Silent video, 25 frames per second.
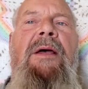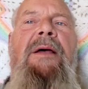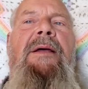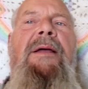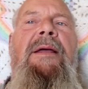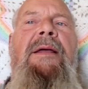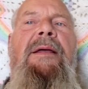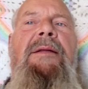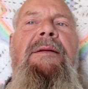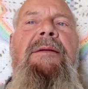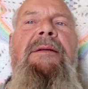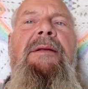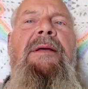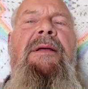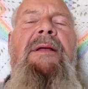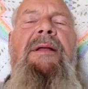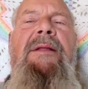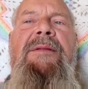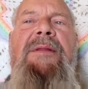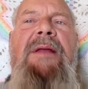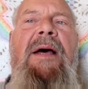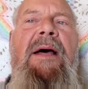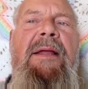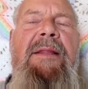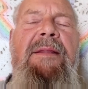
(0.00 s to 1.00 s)
and
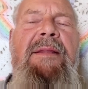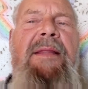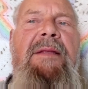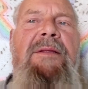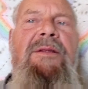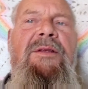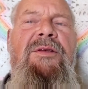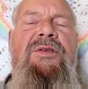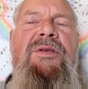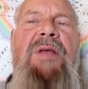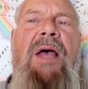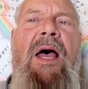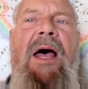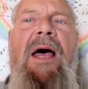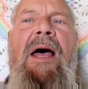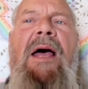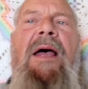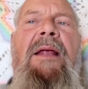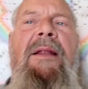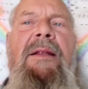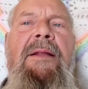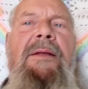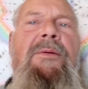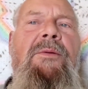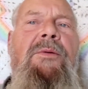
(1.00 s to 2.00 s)
this
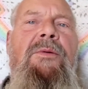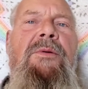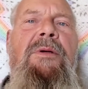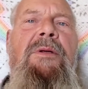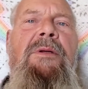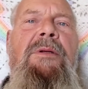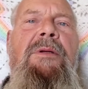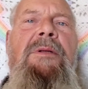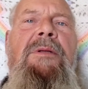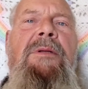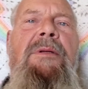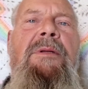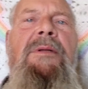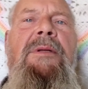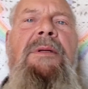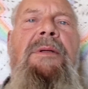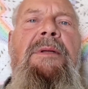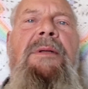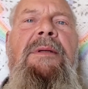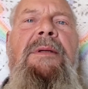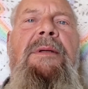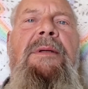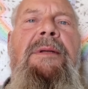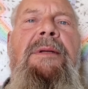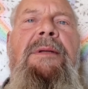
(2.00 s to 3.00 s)
Hollywood
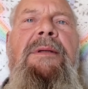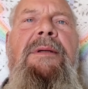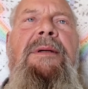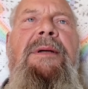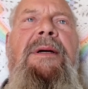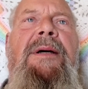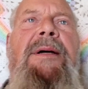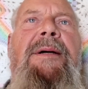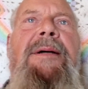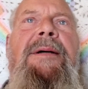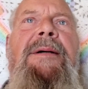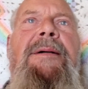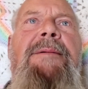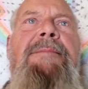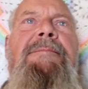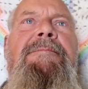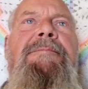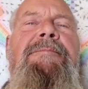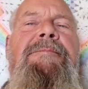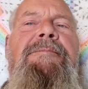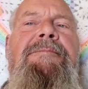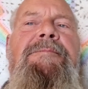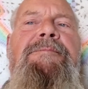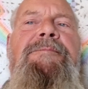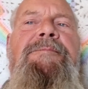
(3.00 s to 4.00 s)
uh,
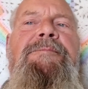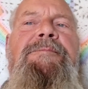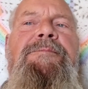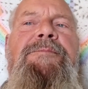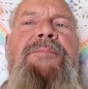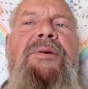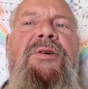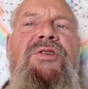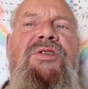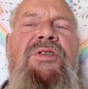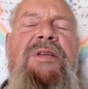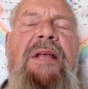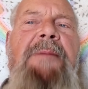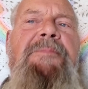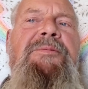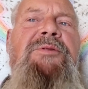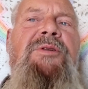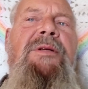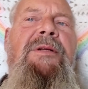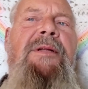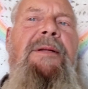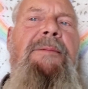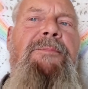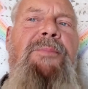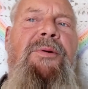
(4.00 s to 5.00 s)

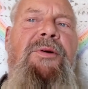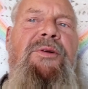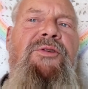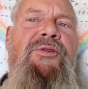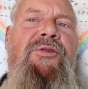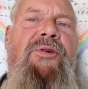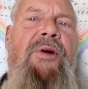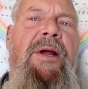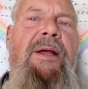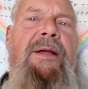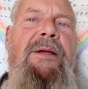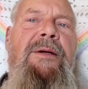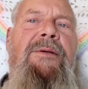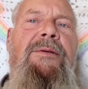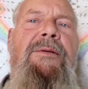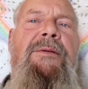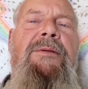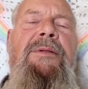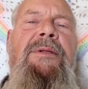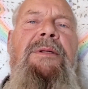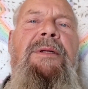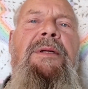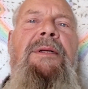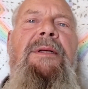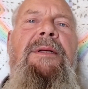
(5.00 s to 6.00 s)
perception and
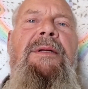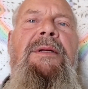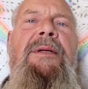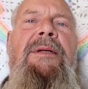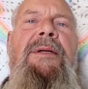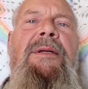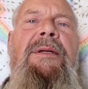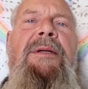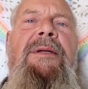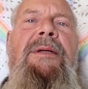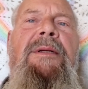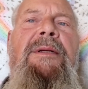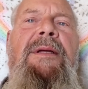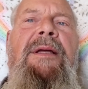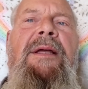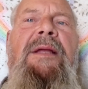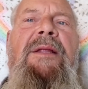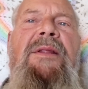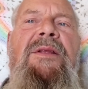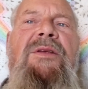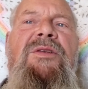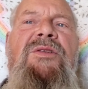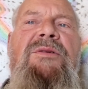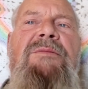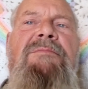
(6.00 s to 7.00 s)
portrayal, and
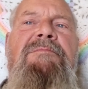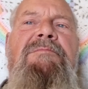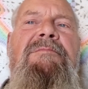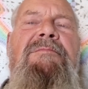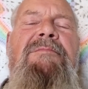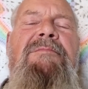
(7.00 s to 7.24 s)
this